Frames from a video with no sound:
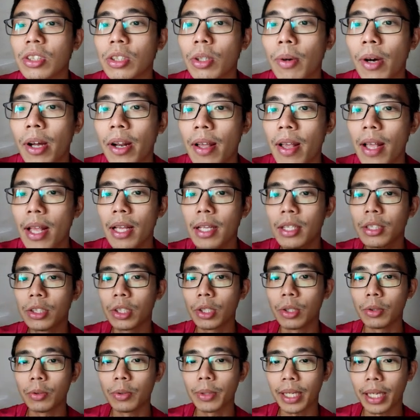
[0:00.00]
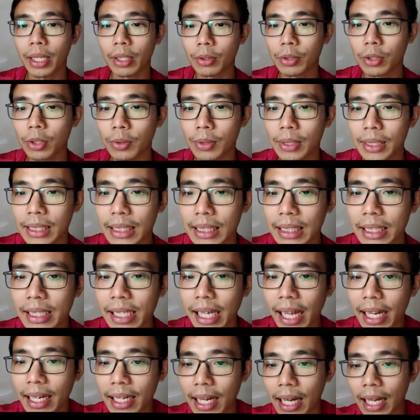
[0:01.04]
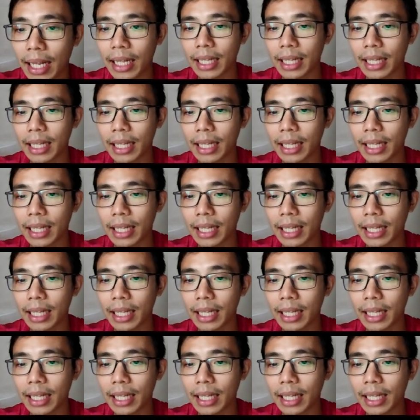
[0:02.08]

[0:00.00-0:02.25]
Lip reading: and so on. So we can also see here,